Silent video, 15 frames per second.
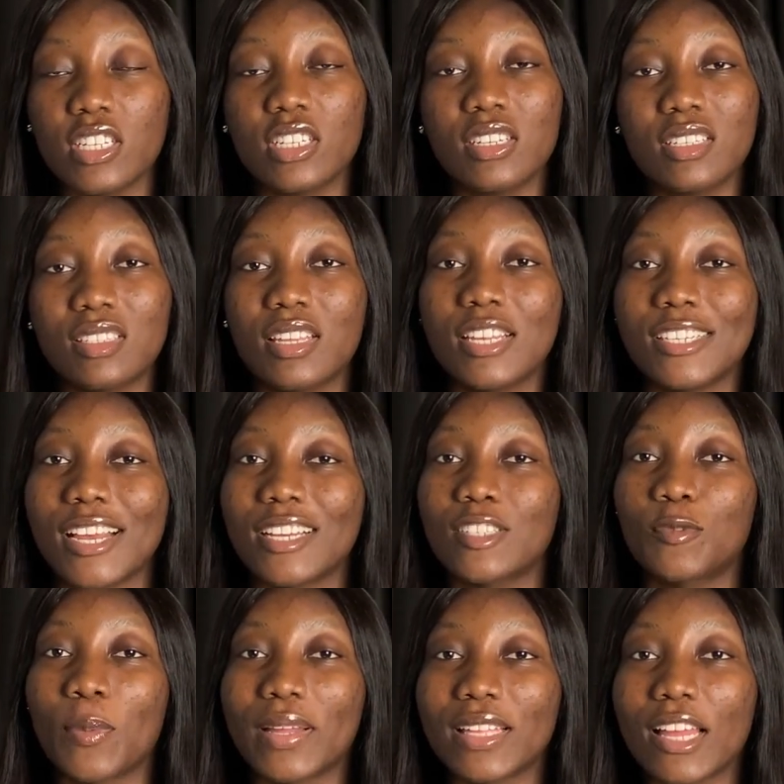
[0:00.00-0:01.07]
In this stage, you're
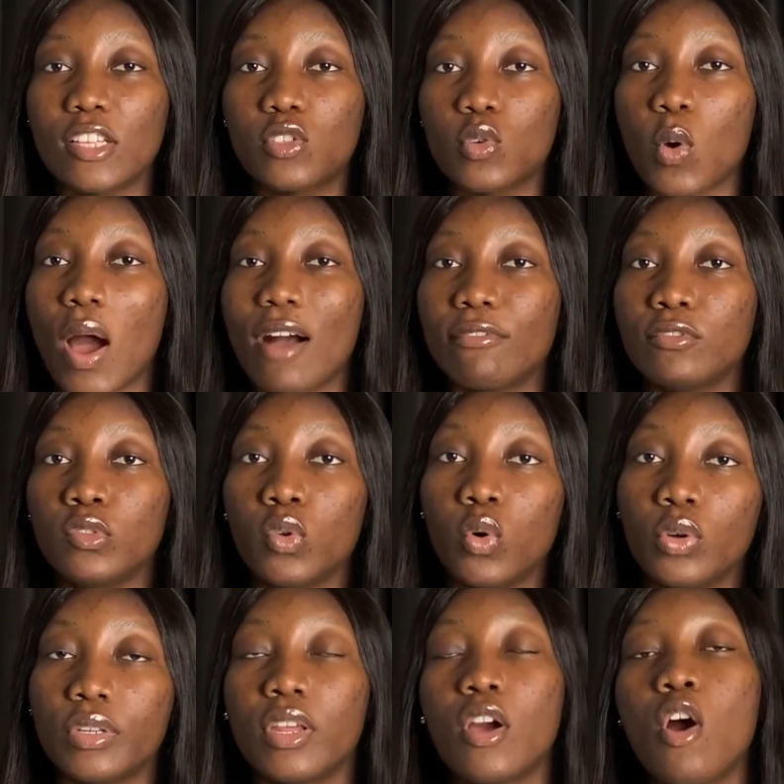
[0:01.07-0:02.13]
expected to have
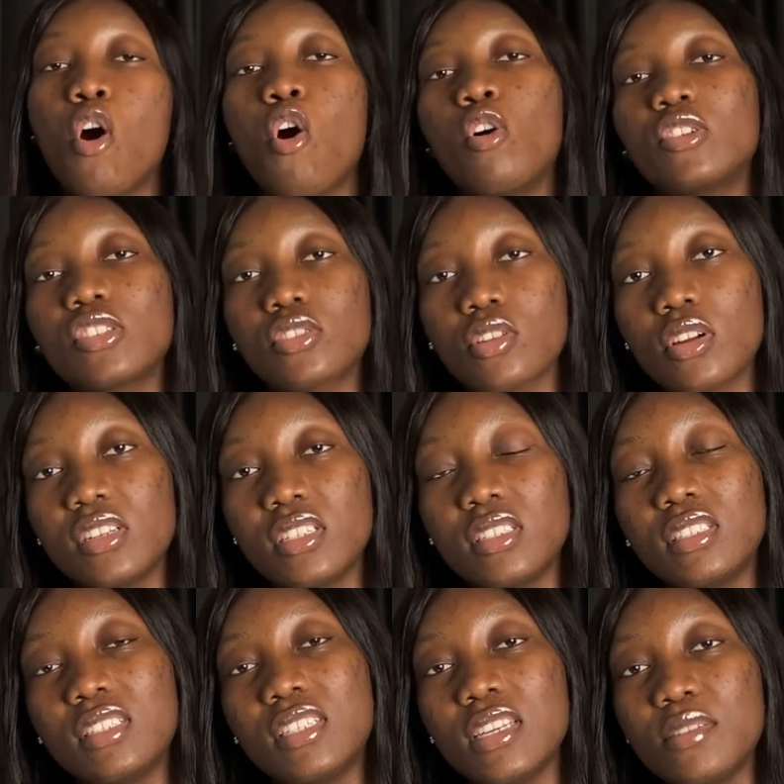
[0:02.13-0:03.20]
known or
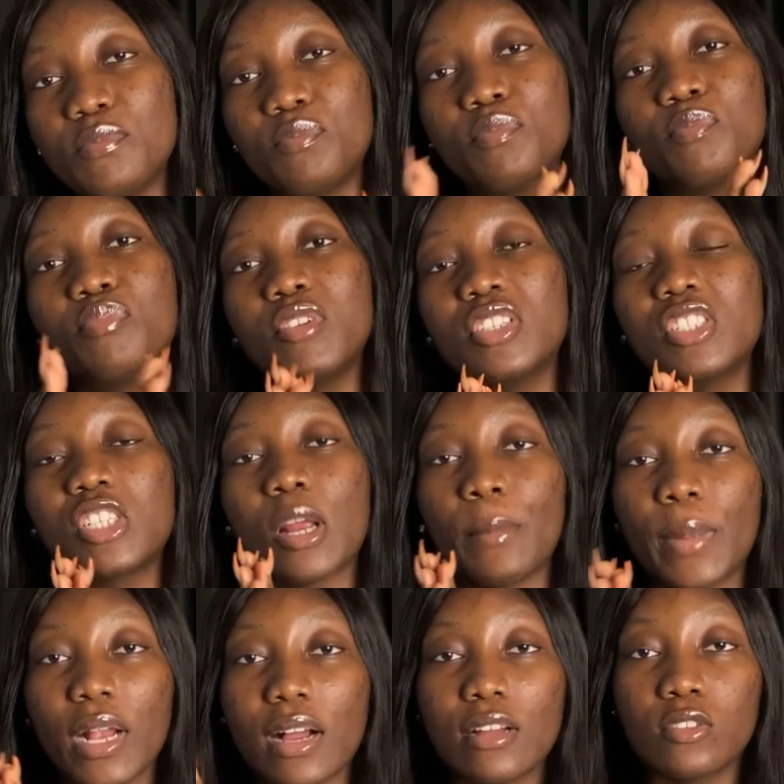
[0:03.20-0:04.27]
studied the British
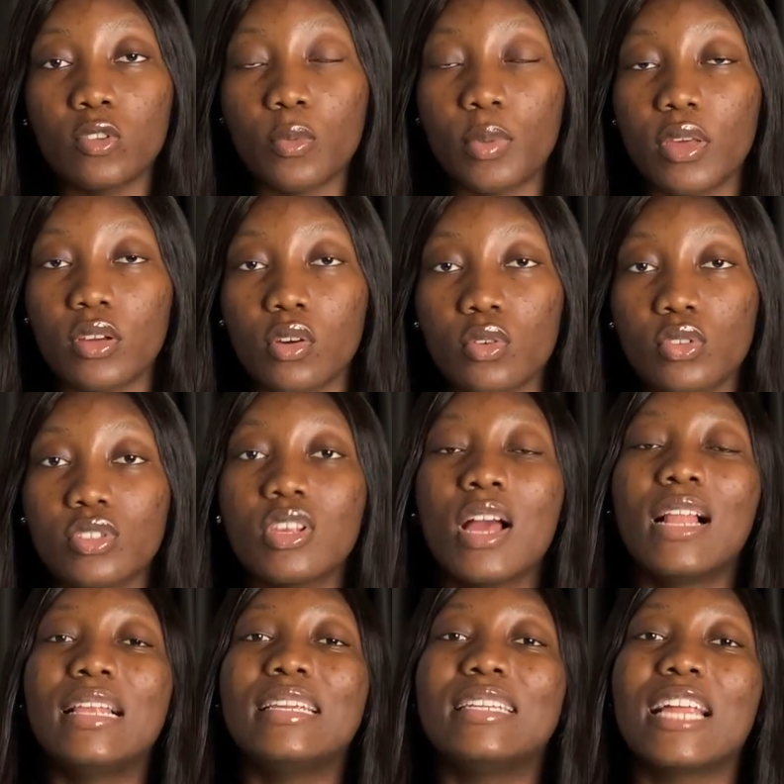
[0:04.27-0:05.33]
American Tobacco's
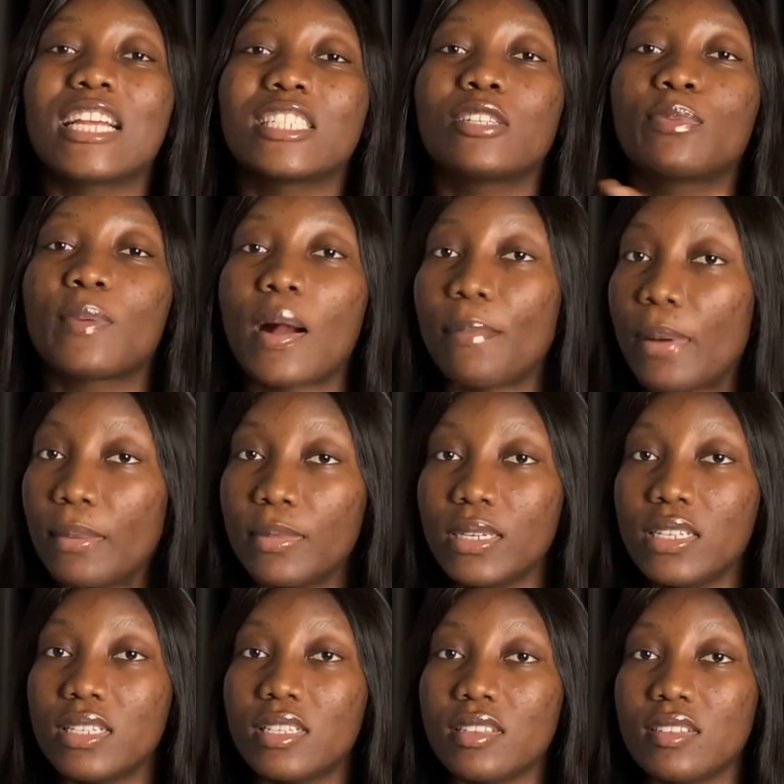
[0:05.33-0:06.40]
leadership
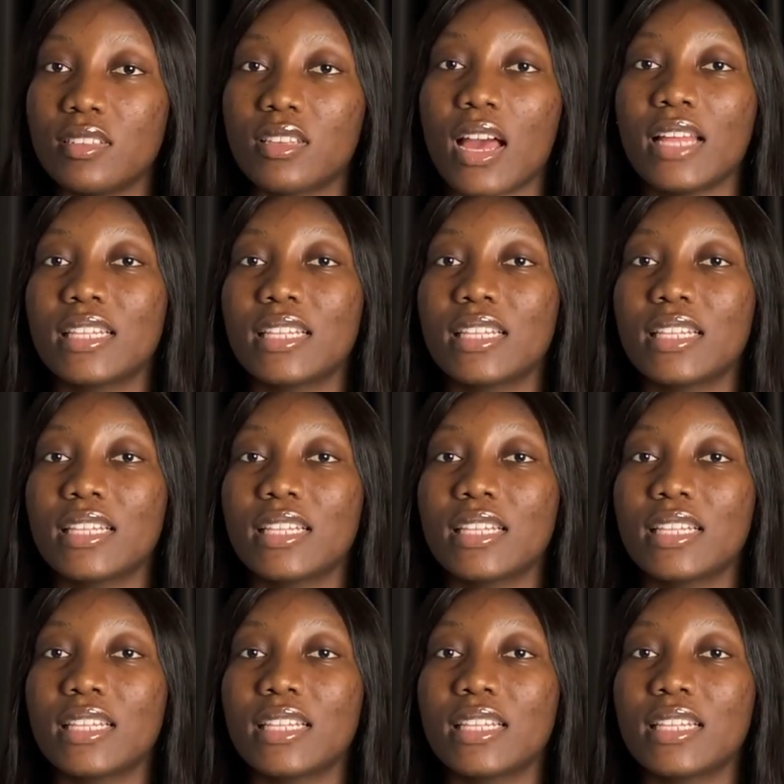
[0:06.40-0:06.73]
capabilities.